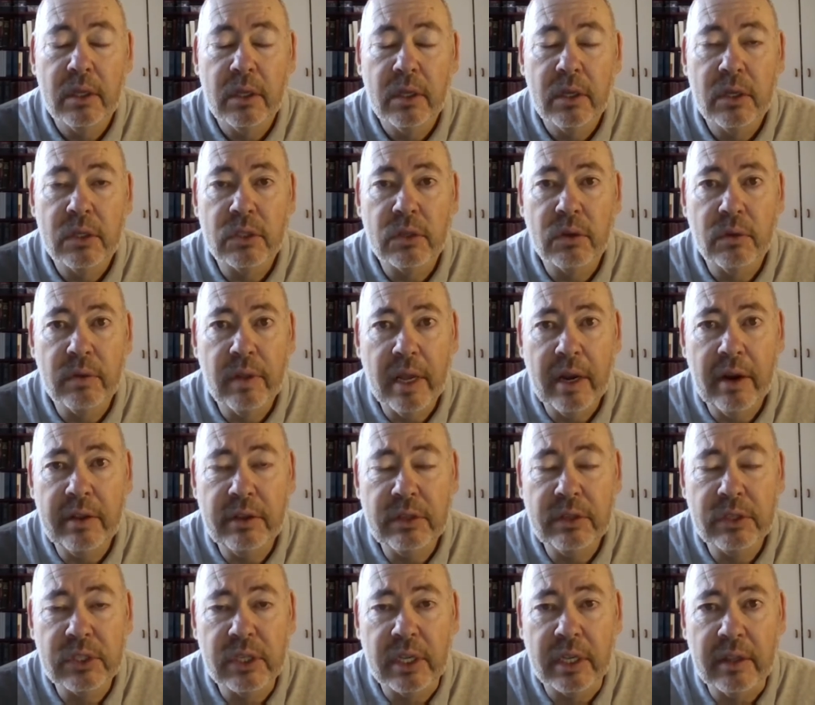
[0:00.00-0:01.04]
So there you
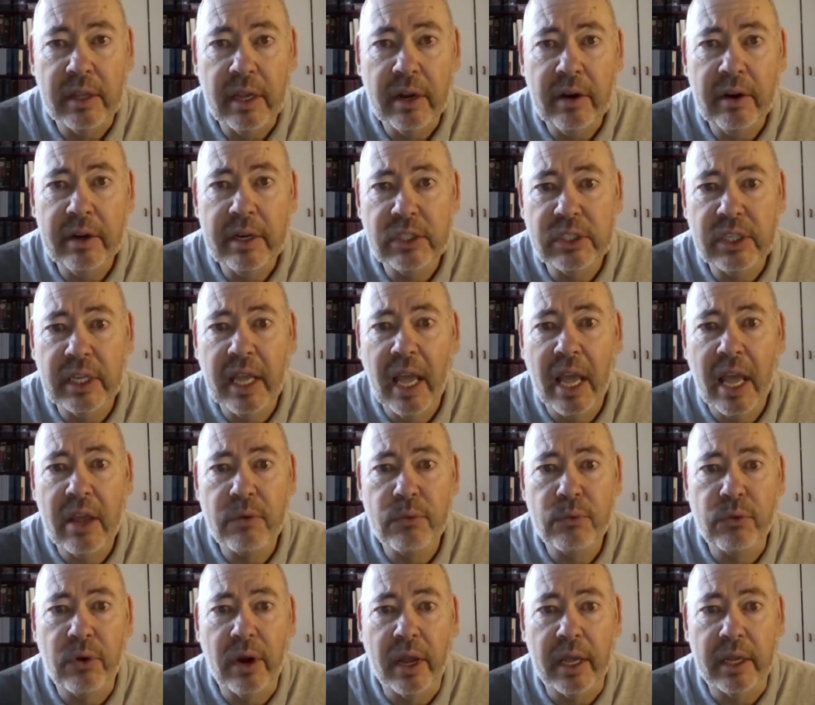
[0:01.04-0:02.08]
see, there it is again,
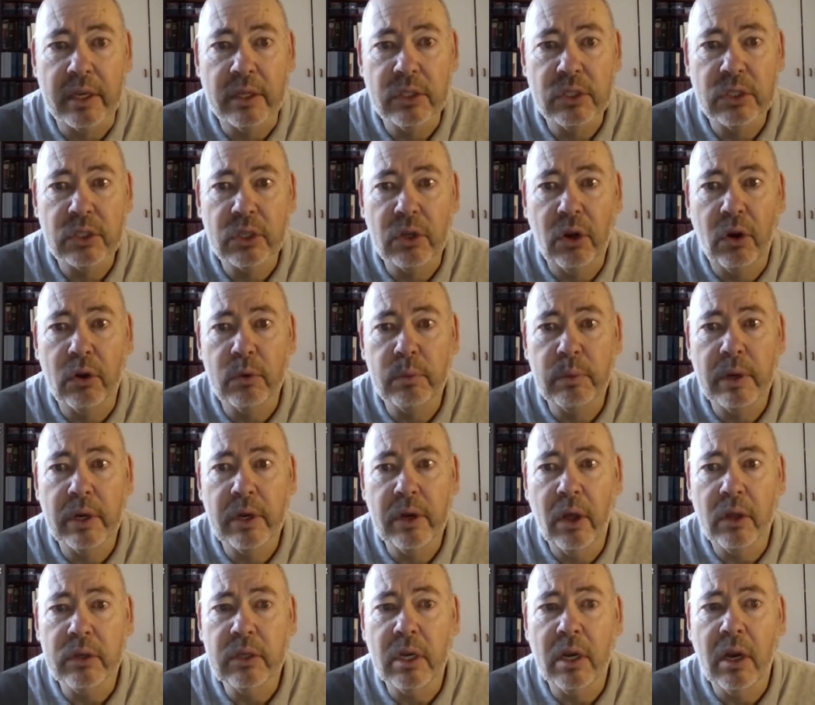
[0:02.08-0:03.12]
friends. God will
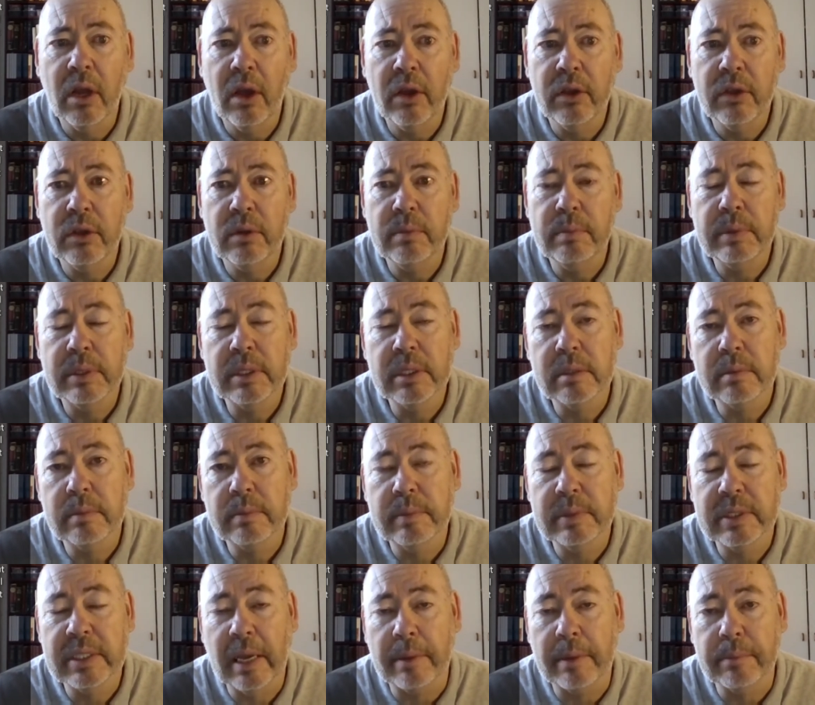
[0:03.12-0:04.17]
not allow you to be
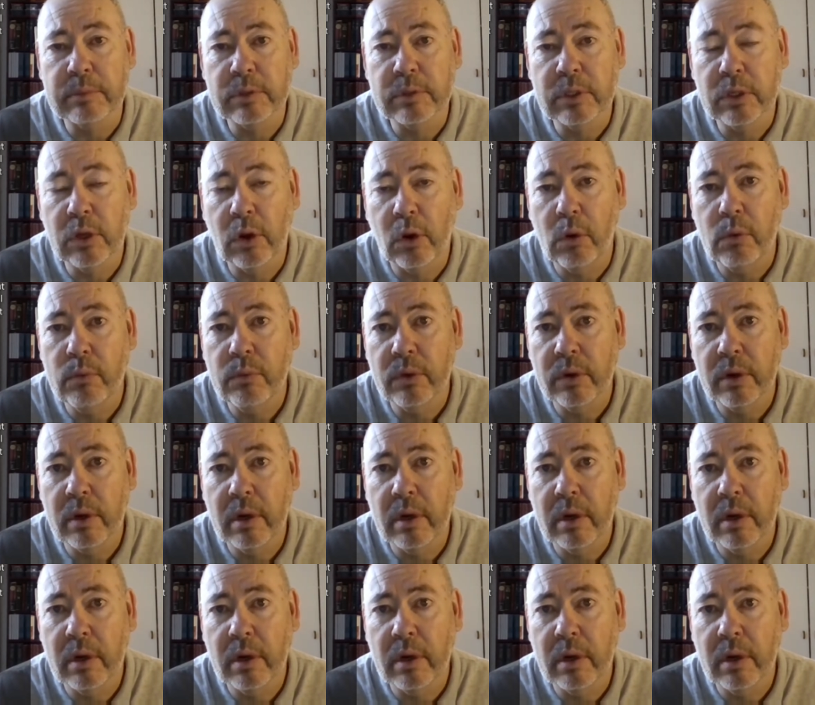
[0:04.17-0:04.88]
tempted over,